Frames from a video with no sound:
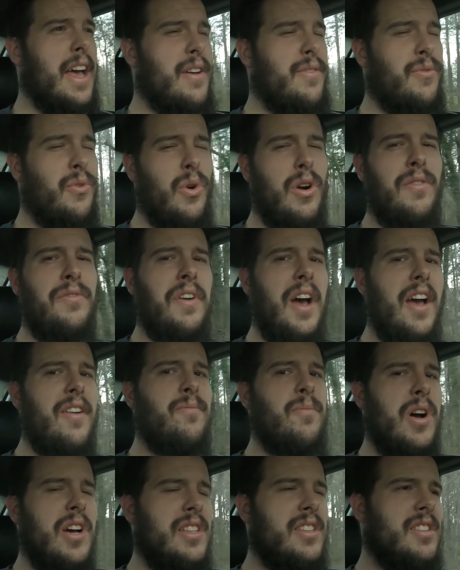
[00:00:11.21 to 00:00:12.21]
4 or 5
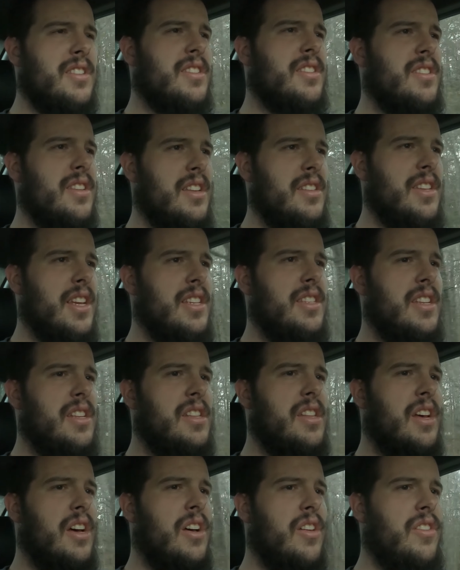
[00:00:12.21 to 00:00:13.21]
months since I did
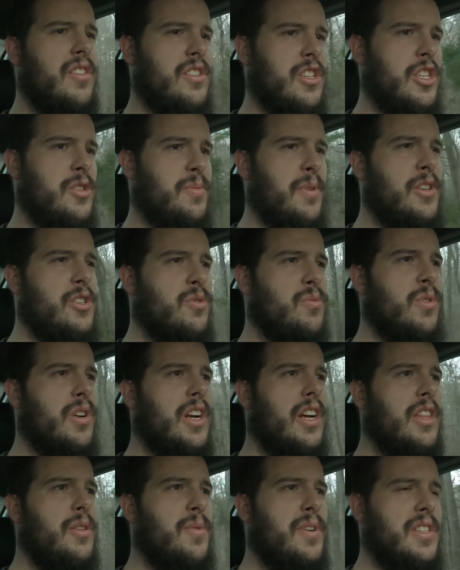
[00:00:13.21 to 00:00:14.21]
all the suspension work
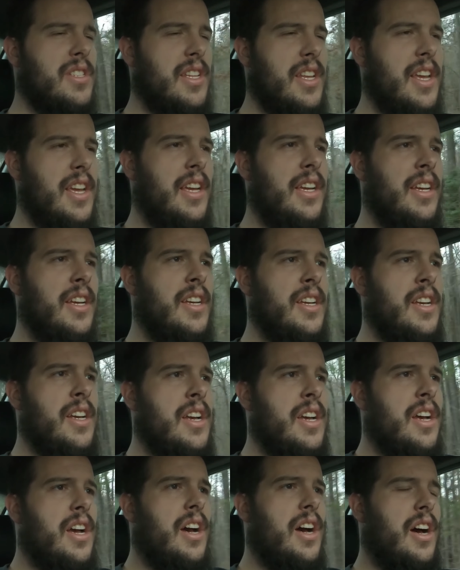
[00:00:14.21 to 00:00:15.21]
on the Mustang.
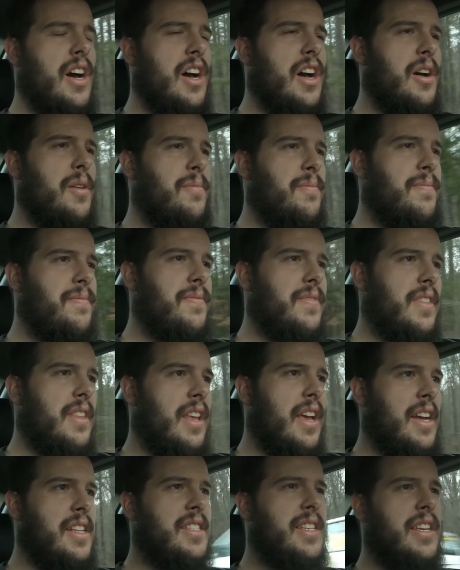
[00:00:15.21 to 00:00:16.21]

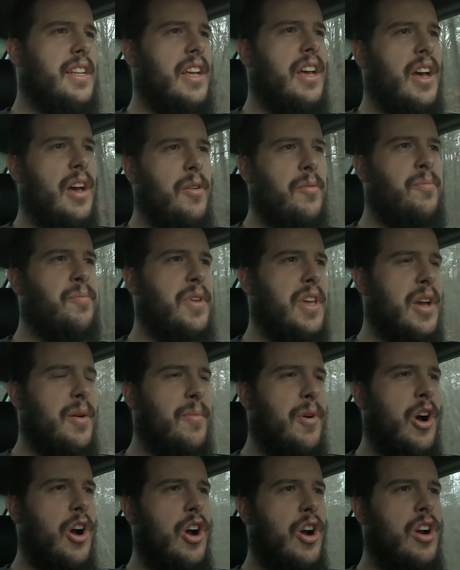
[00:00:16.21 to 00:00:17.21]
I did a
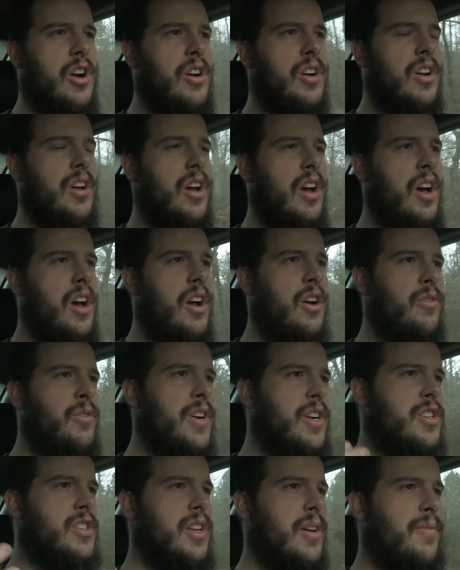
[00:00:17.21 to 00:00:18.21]
BMR
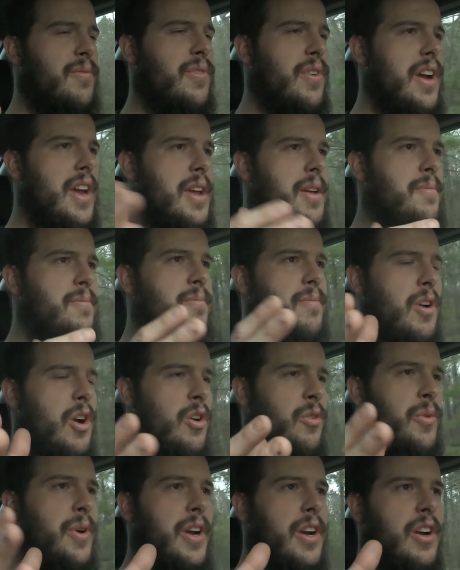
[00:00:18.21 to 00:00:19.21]
rear subframe or
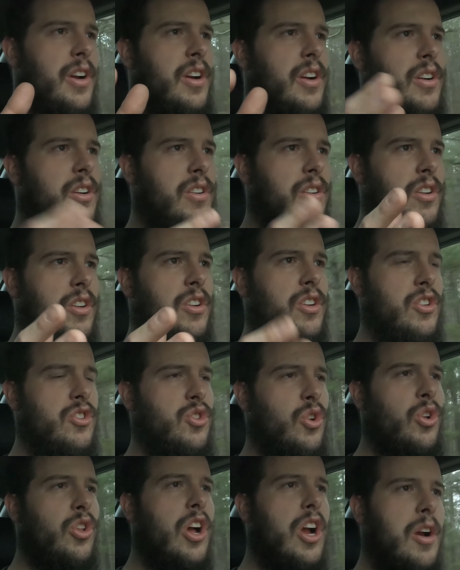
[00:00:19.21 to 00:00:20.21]
rear
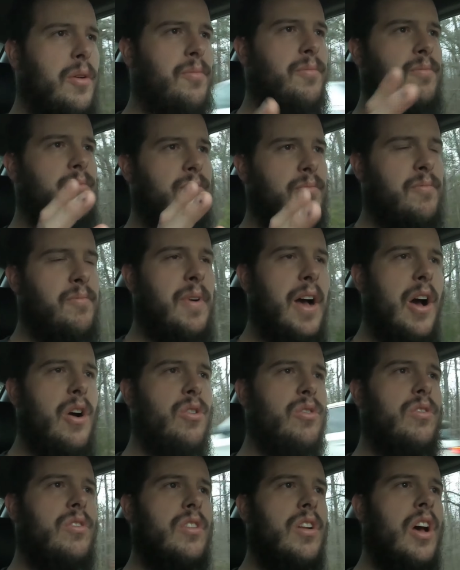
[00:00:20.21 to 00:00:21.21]
control arm mount
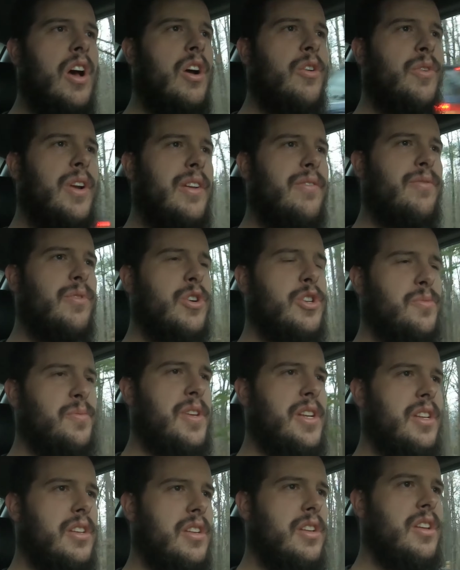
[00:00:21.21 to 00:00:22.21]

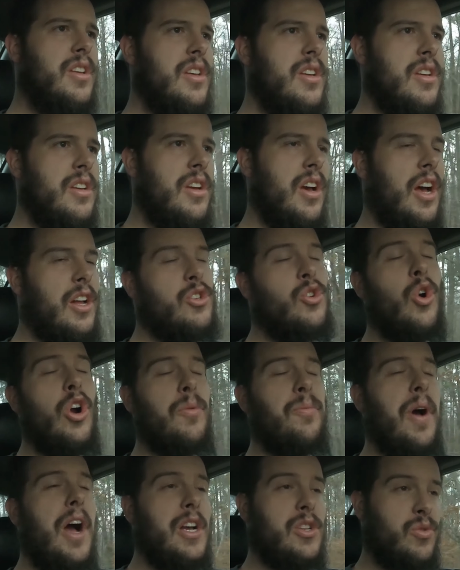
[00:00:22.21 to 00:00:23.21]
reinforcement, torque
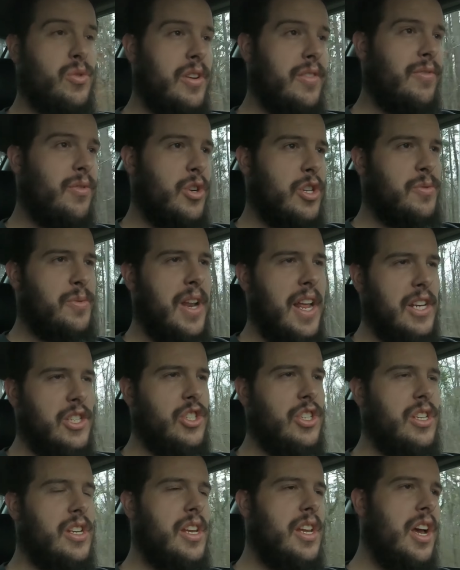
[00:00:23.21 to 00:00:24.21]
box reinforcement
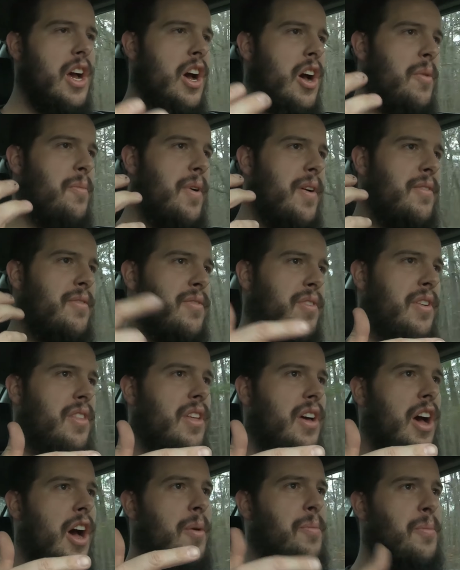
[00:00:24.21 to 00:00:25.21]
actually, for
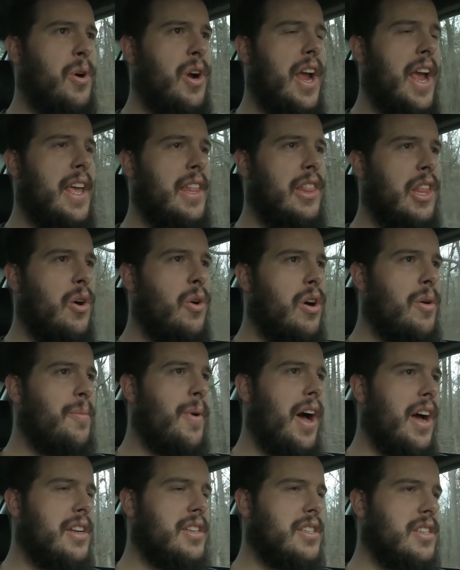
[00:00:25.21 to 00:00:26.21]
the upper and lower
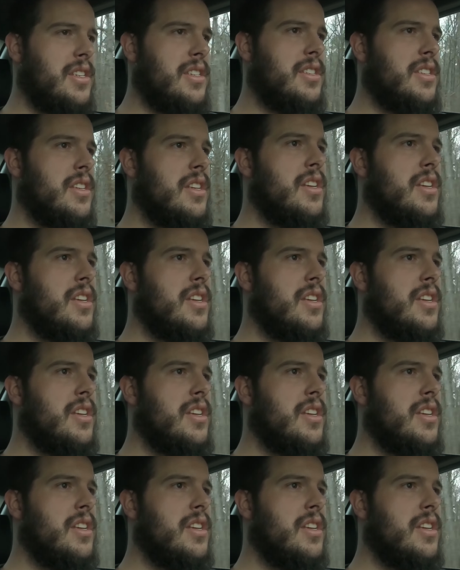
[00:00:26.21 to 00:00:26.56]
boxes.